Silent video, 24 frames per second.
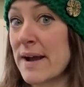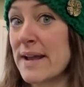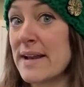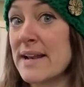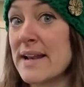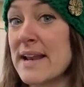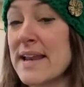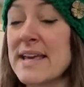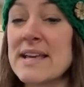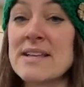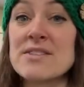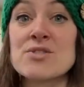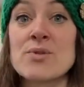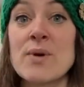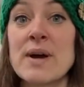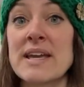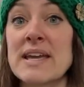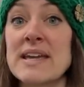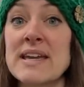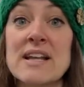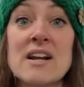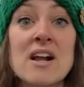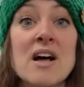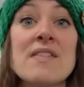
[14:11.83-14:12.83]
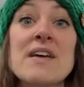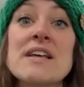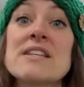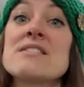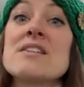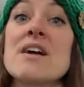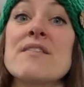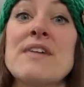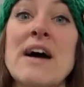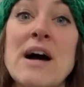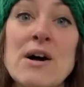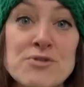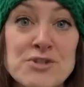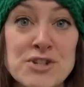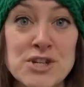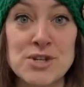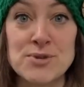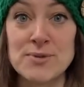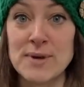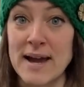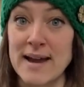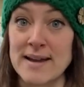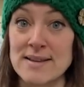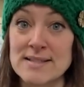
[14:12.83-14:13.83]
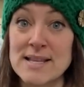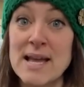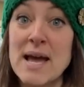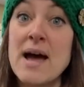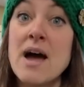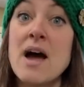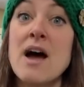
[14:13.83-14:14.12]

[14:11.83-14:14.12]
editing so I can get all that stuff out to you guys.